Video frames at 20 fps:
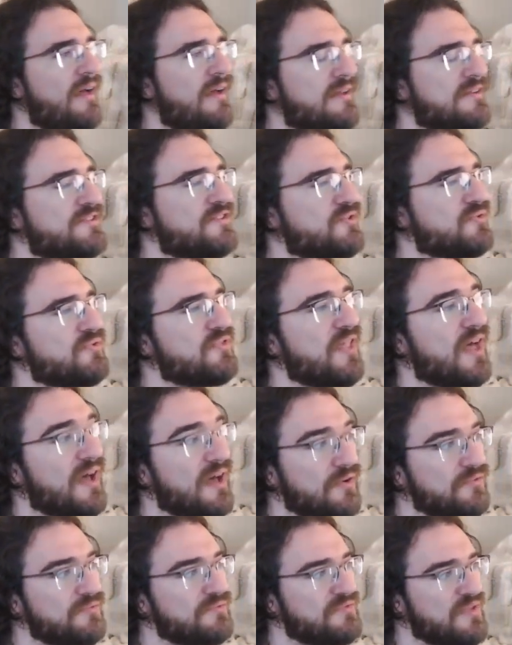So
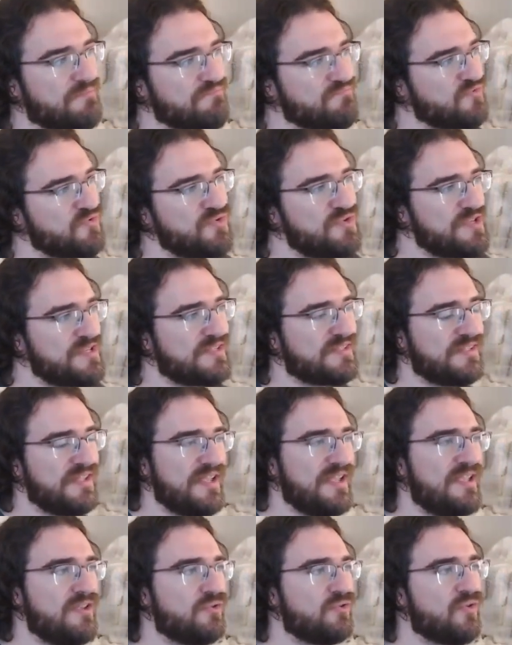now to this
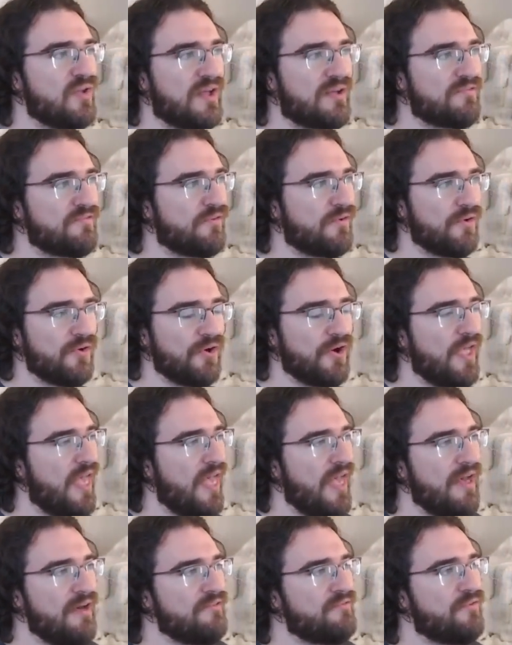day, you know, like for
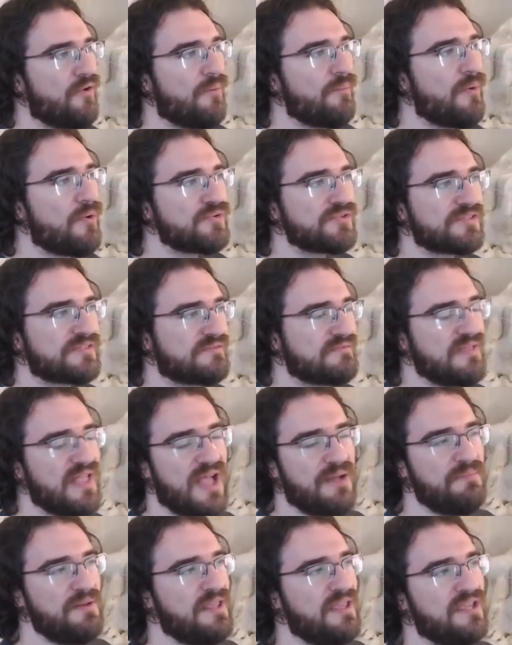most
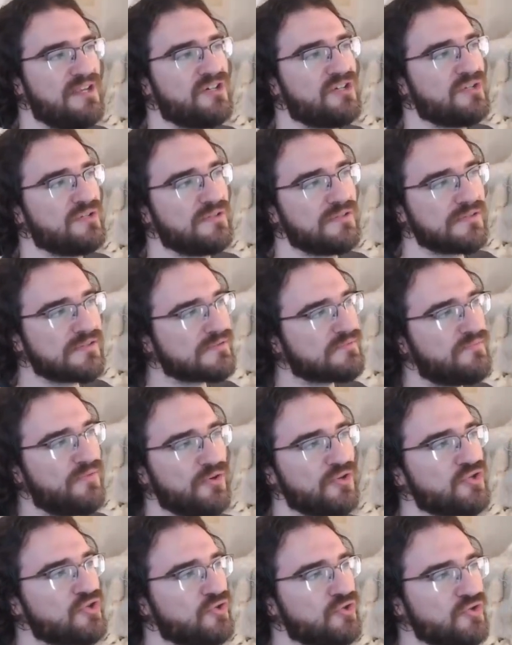applications,
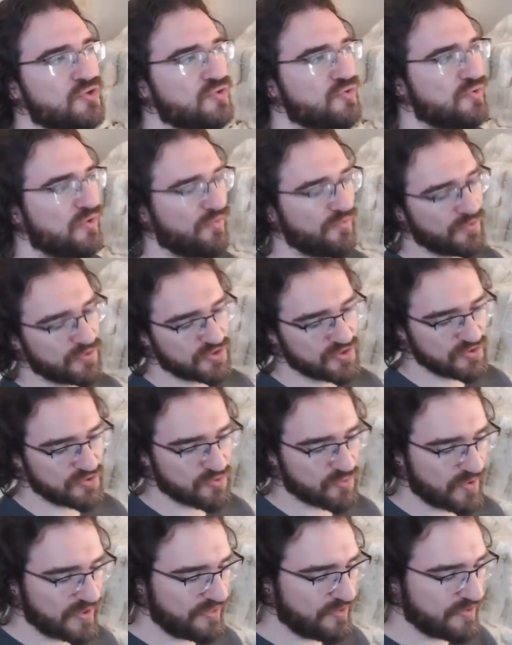version 2 or version
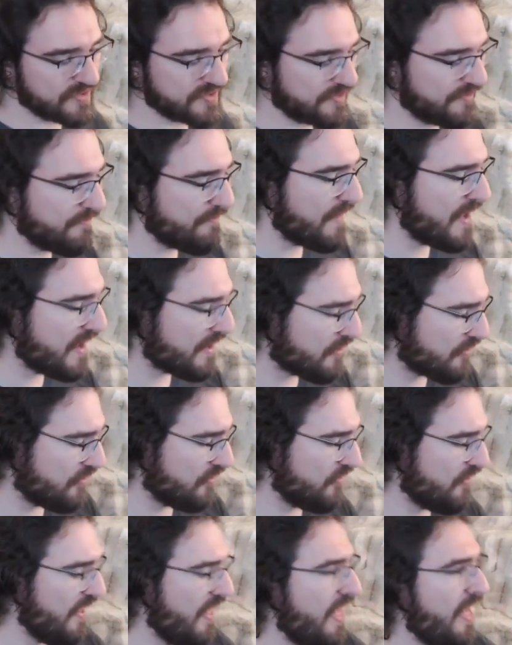3 doesn't
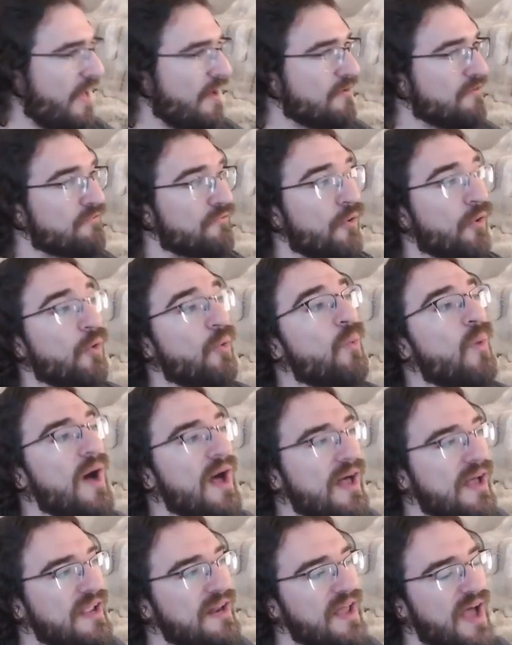matter. For a
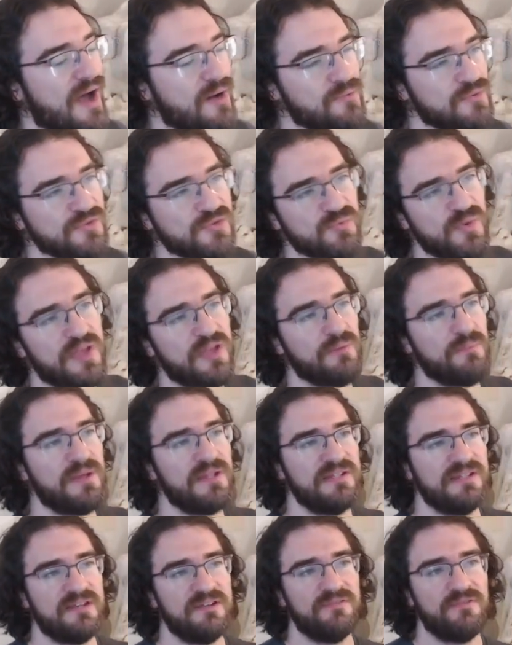while, I was
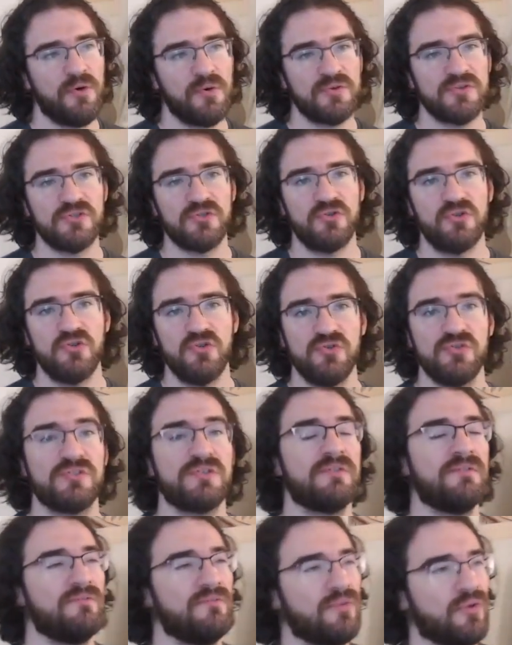recommending folks to use
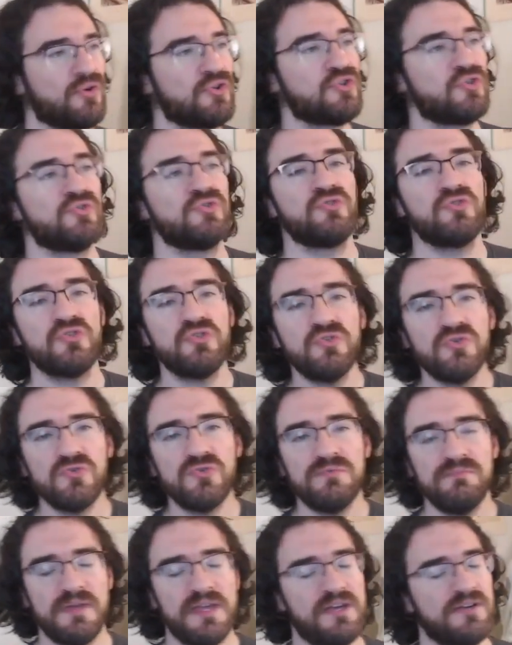version 2
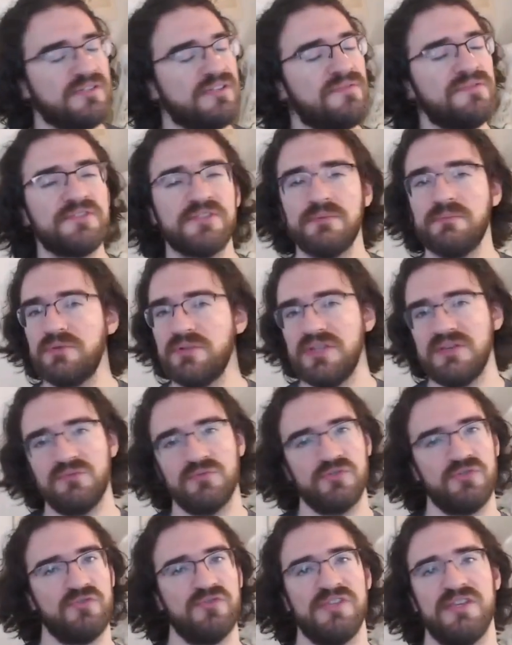because if somebody
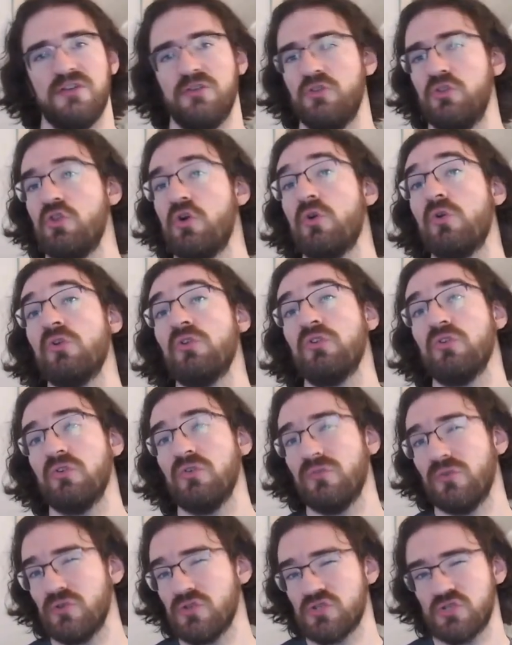was using an older
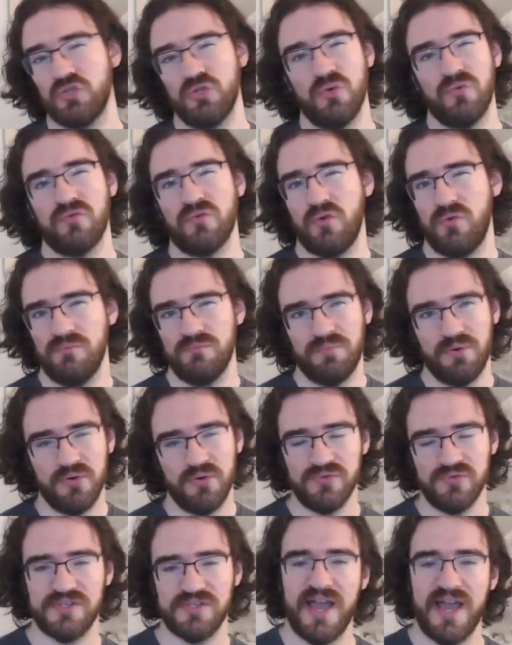version of
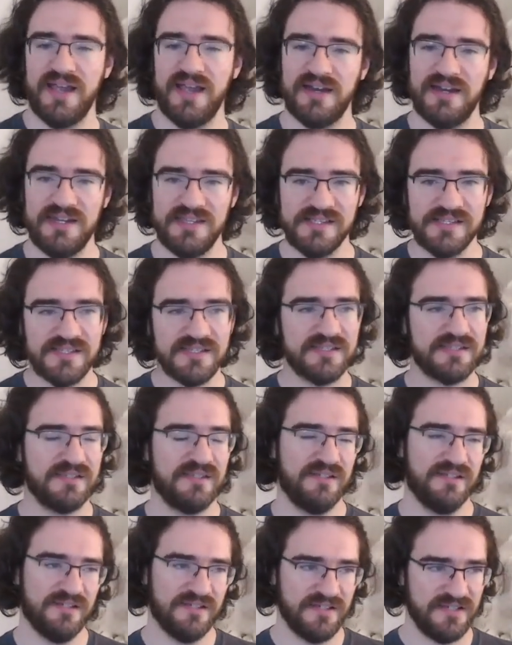Compose, at least
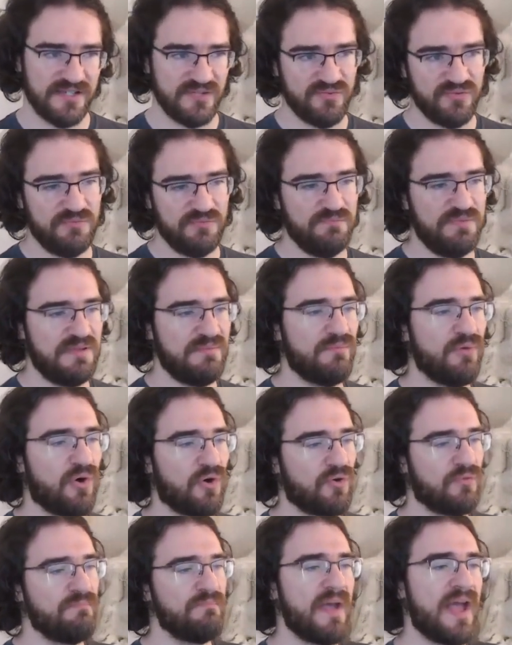it would be more
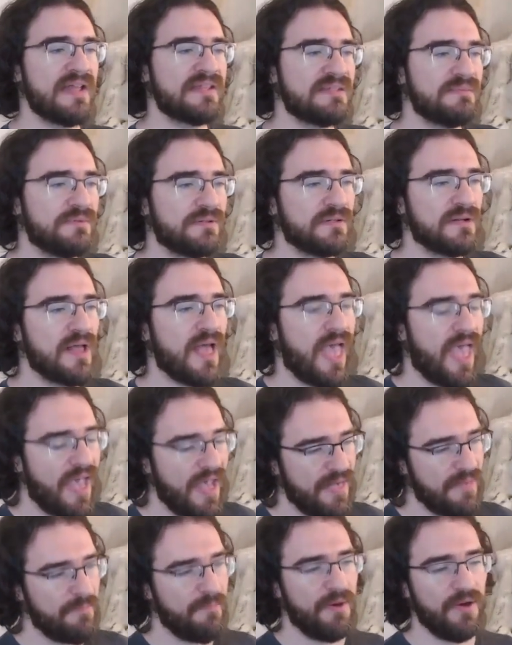compatible.
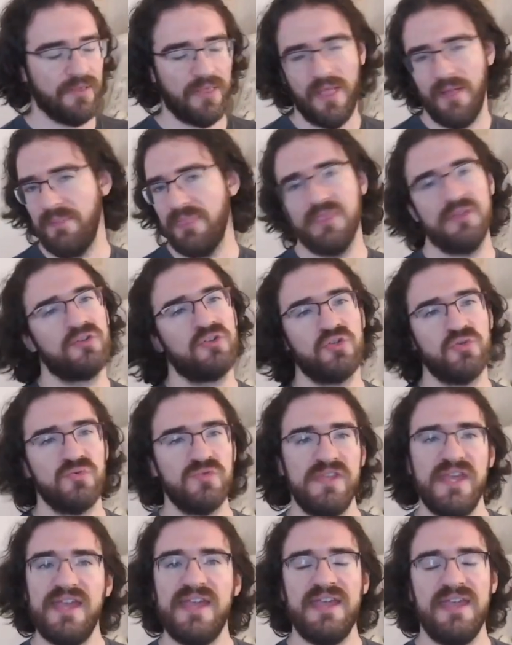But
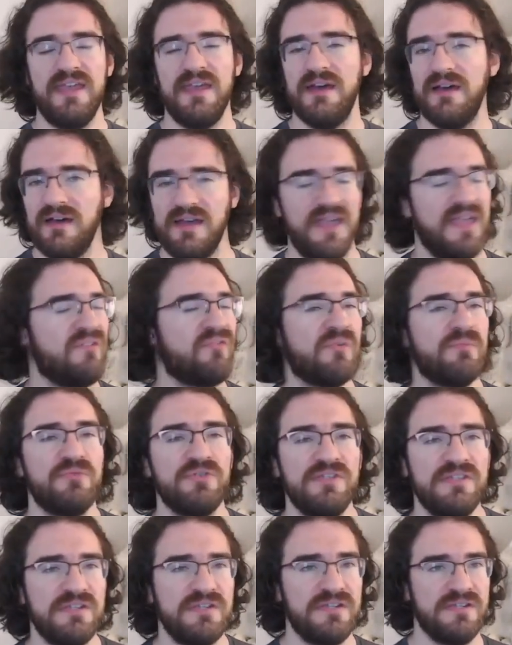today,
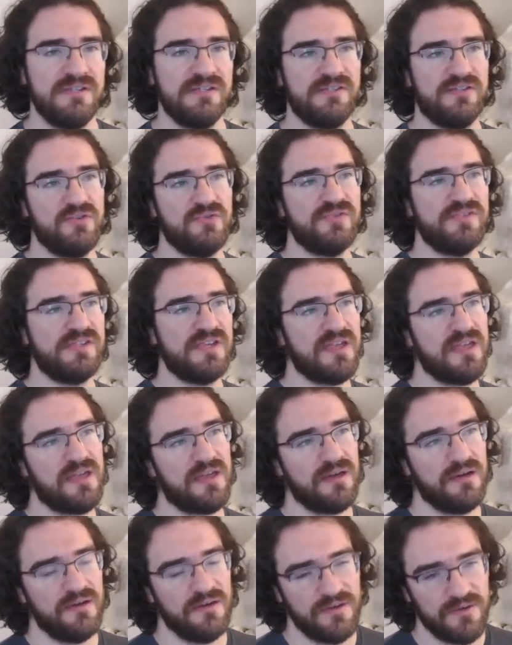everybody is using
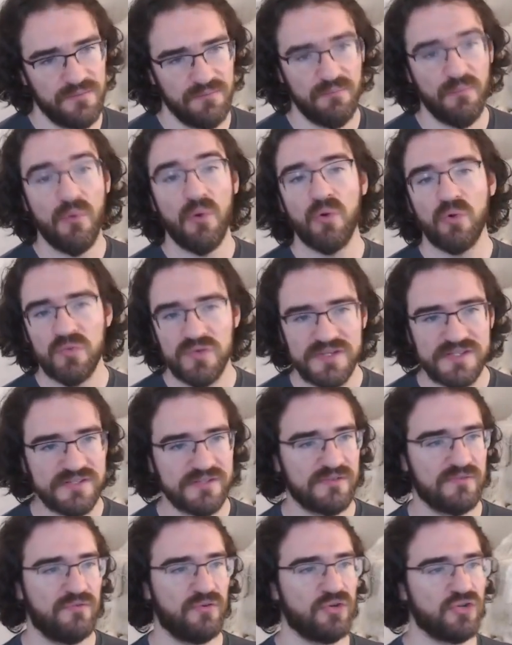more
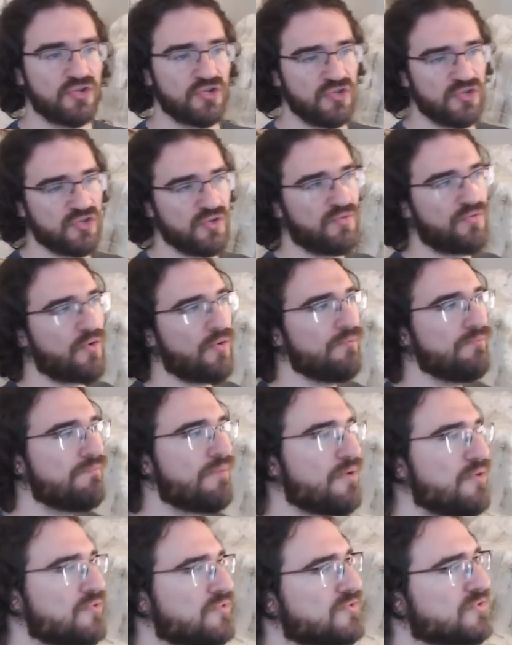recent versions of
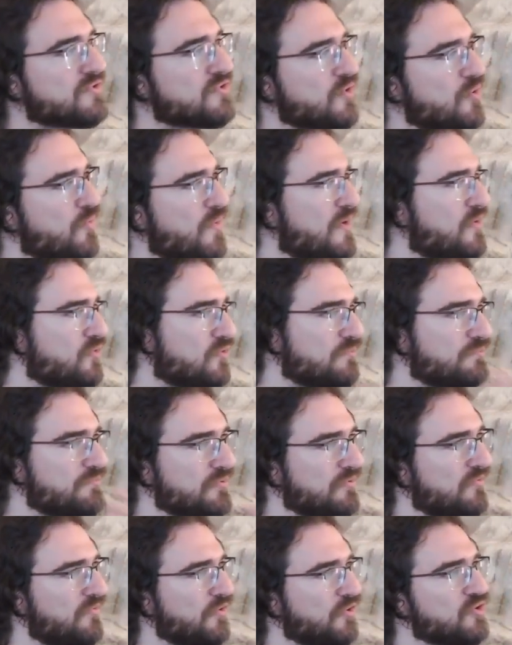Compose, so we could
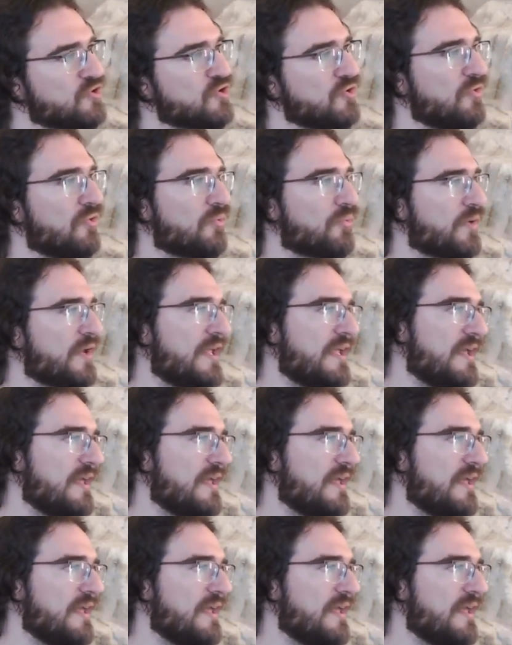put version 3